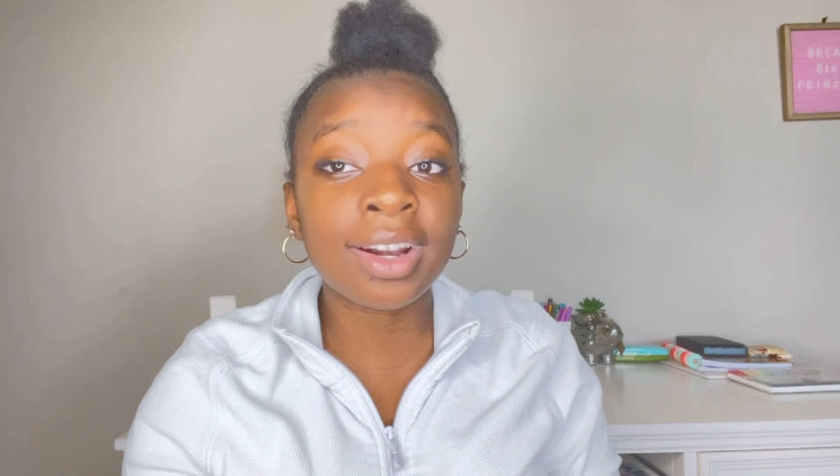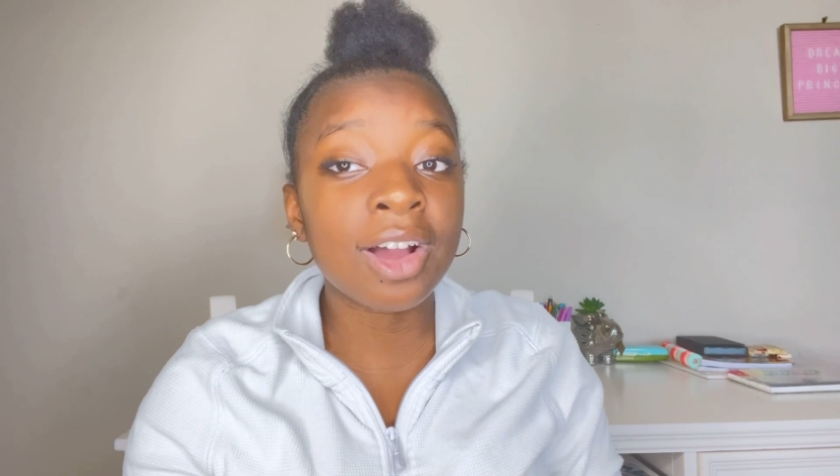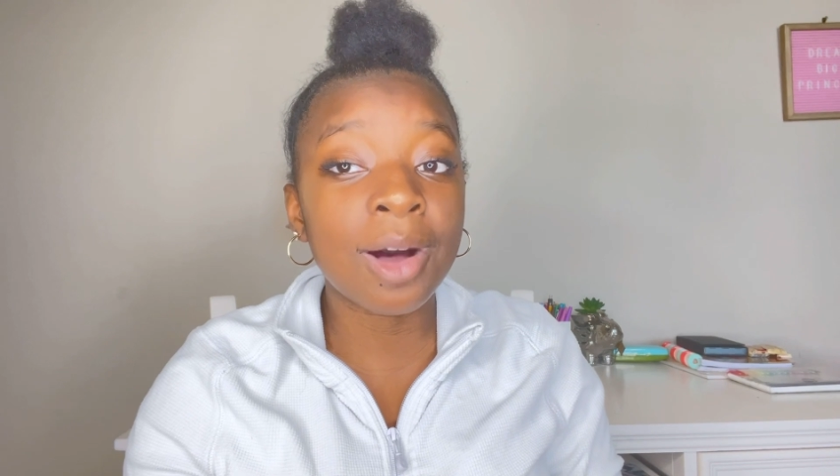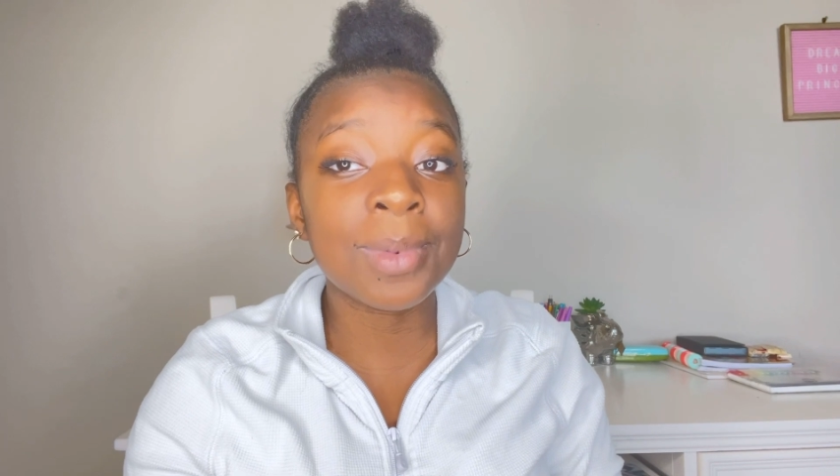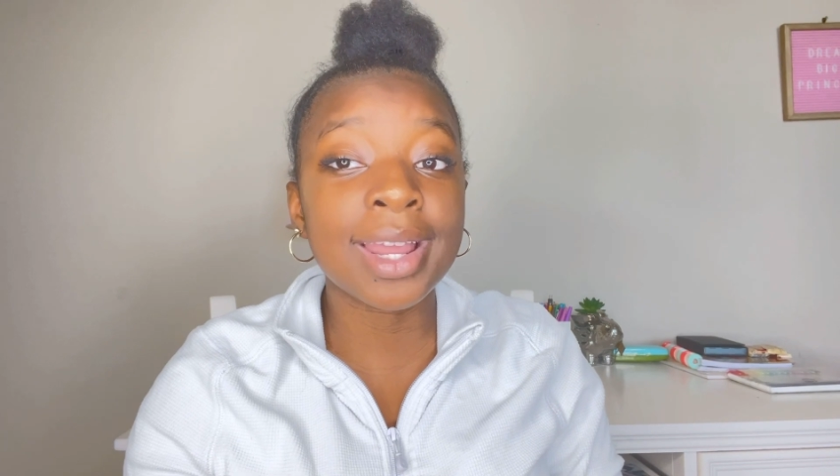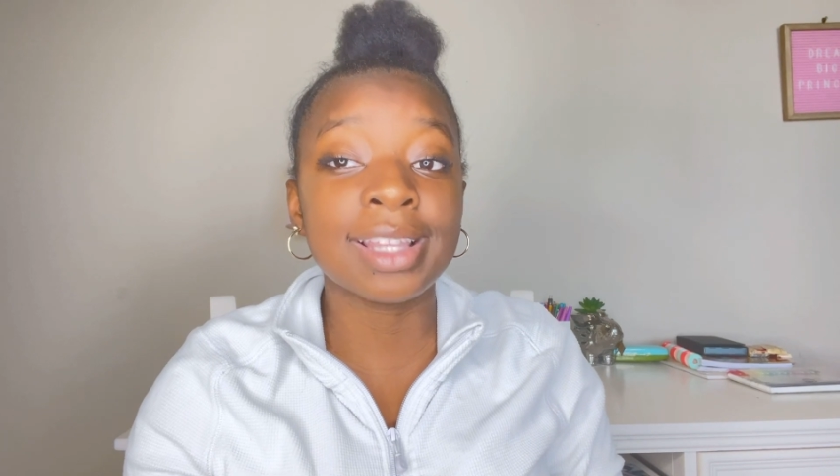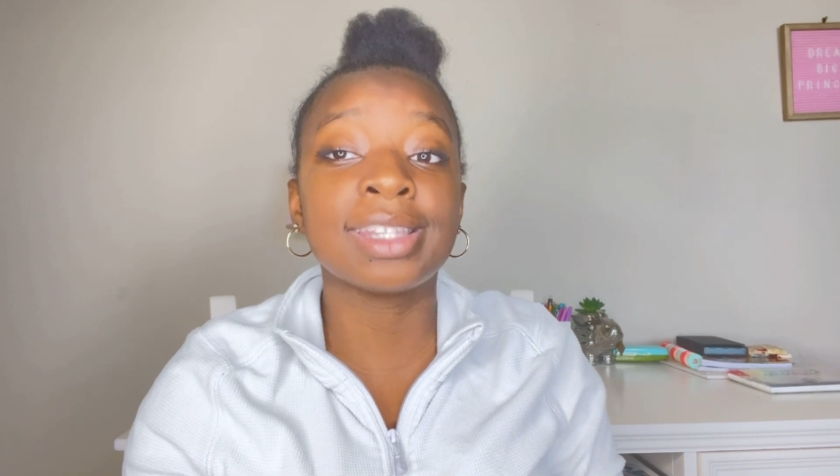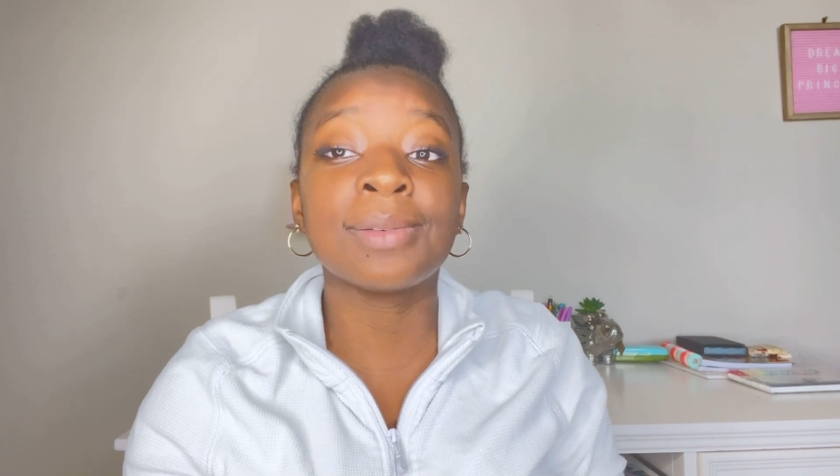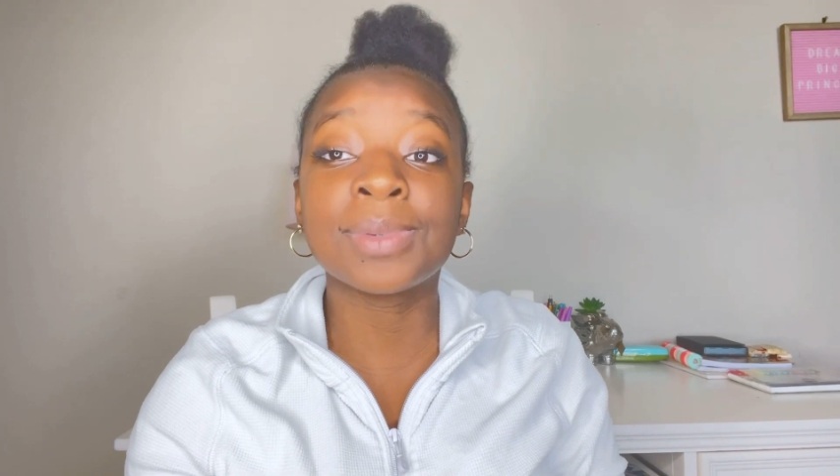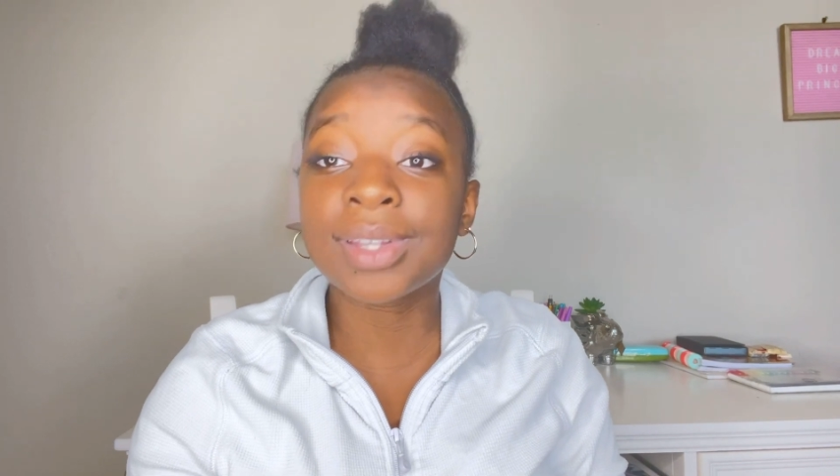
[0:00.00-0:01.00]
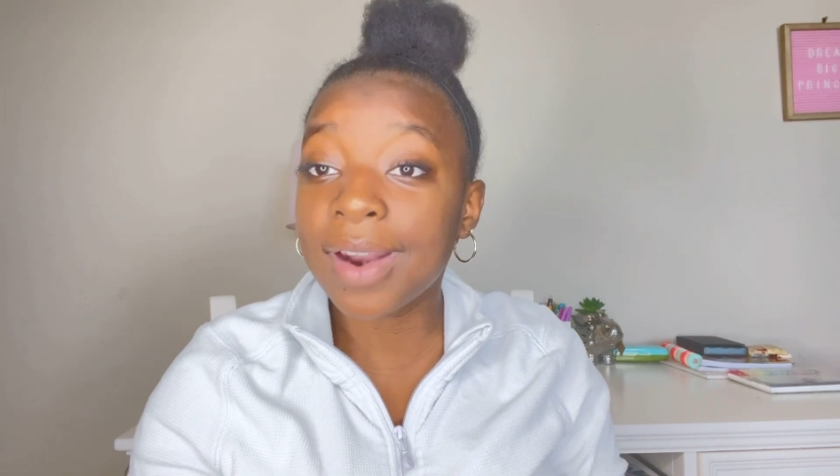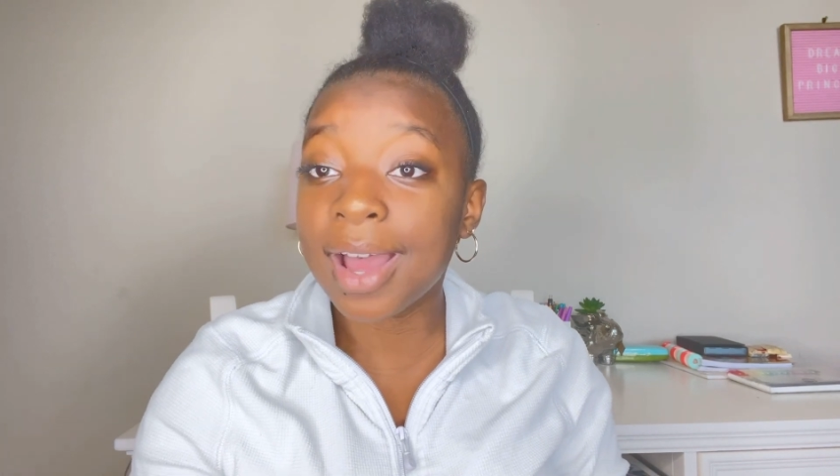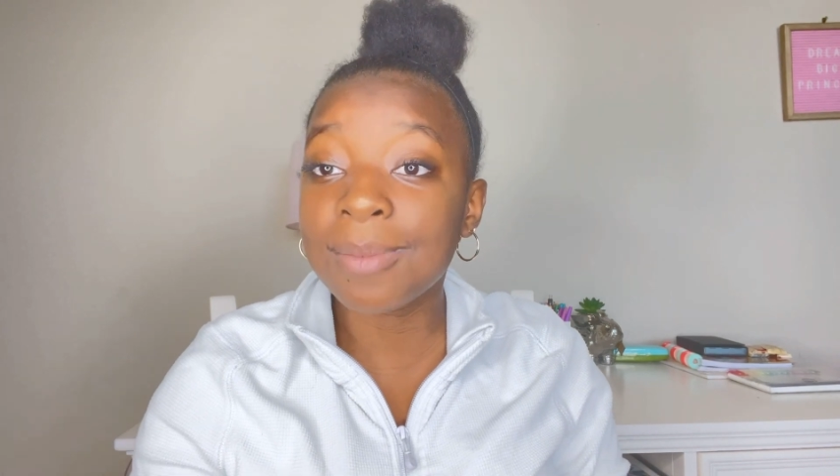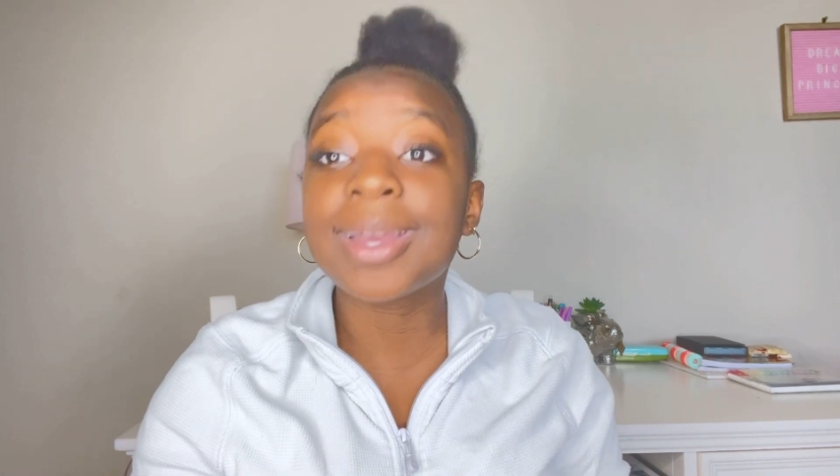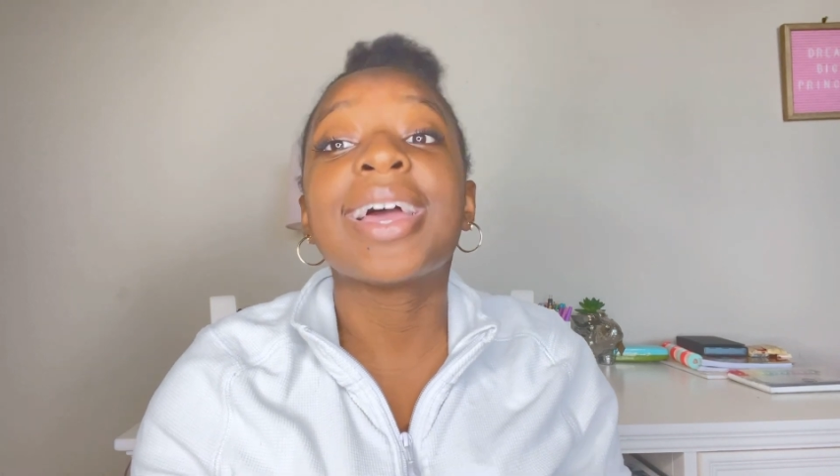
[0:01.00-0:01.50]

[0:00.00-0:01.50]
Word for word: comment, and subscribe.